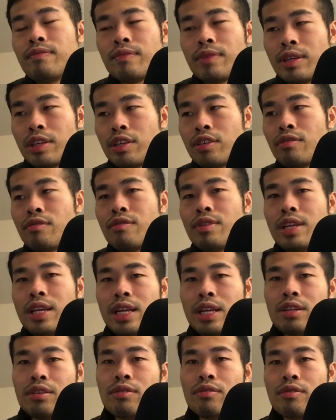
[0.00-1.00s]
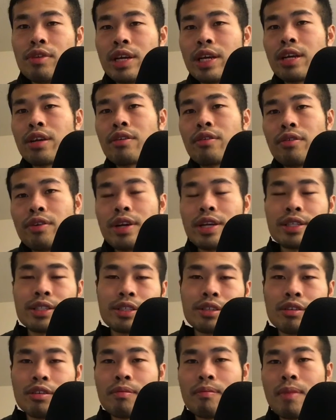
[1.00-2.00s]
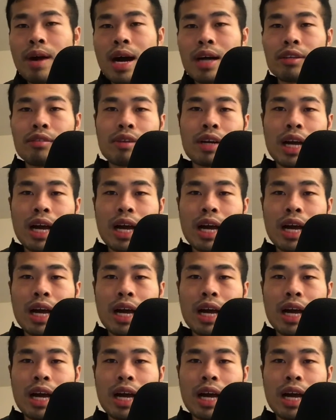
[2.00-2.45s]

you need to increase your model